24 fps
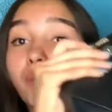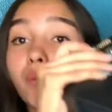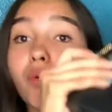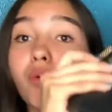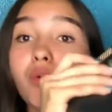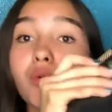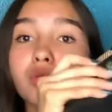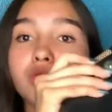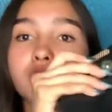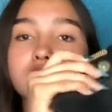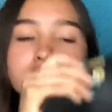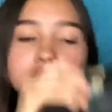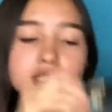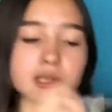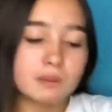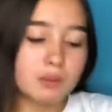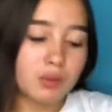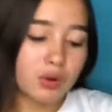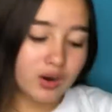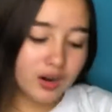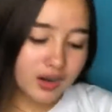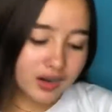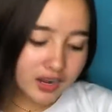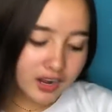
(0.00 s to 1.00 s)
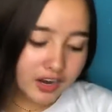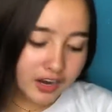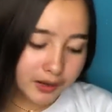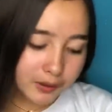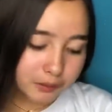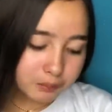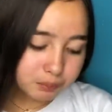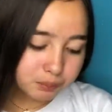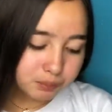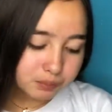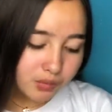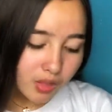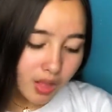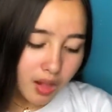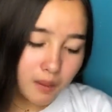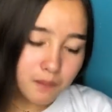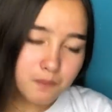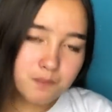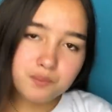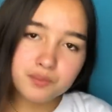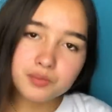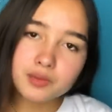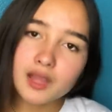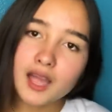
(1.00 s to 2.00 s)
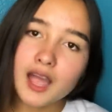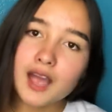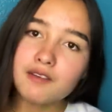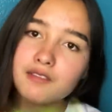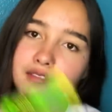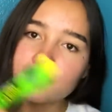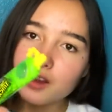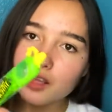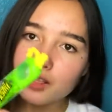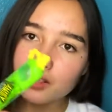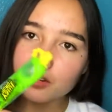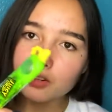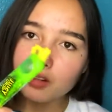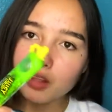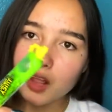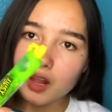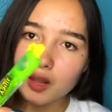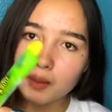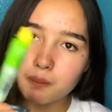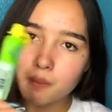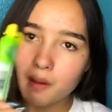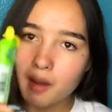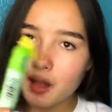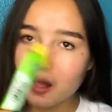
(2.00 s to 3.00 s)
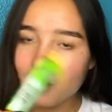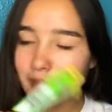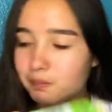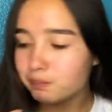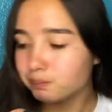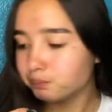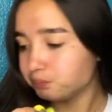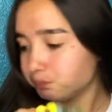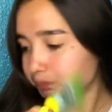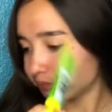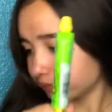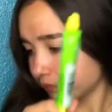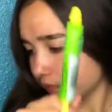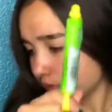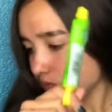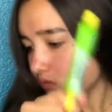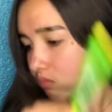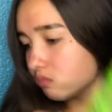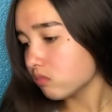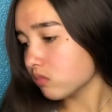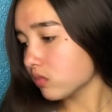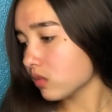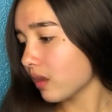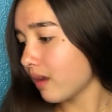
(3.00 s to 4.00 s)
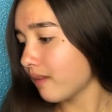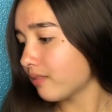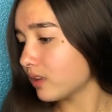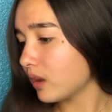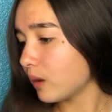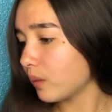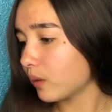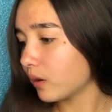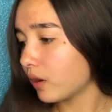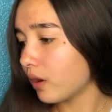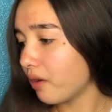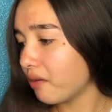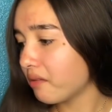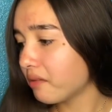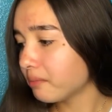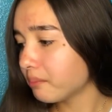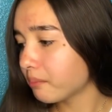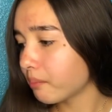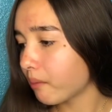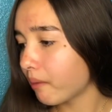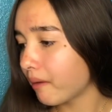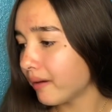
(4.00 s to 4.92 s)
Oh, there's some more in here. I have another lollipop. There we go.